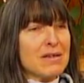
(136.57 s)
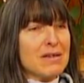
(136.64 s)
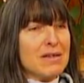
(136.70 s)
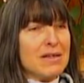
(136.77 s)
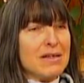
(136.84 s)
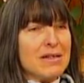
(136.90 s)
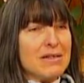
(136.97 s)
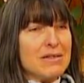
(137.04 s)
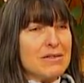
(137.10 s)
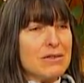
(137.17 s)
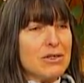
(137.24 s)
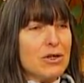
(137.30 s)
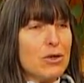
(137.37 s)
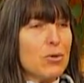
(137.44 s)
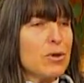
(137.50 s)
And
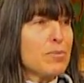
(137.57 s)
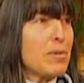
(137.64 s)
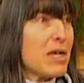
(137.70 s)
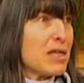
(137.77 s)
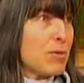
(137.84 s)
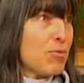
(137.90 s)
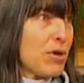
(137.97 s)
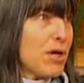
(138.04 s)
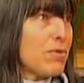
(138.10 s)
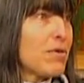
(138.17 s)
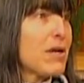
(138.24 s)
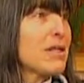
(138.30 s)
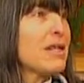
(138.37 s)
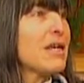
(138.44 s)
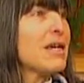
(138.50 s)
we bake the bread
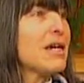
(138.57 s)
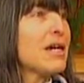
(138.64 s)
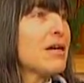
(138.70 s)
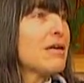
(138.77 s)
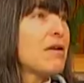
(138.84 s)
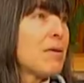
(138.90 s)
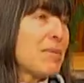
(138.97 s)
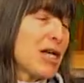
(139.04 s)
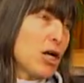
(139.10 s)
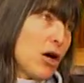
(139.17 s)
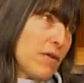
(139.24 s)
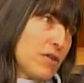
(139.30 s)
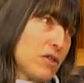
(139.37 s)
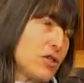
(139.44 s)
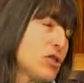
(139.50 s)
right there. I make
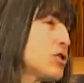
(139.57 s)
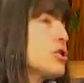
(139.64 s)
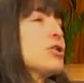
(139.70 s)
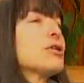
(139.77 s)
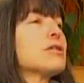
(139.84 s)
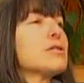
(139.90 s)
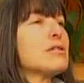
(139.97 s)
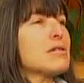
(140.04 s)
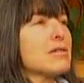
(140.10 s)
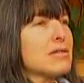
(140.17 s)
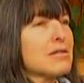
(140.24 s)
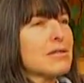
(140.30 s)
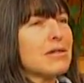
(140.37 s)
all the desserts.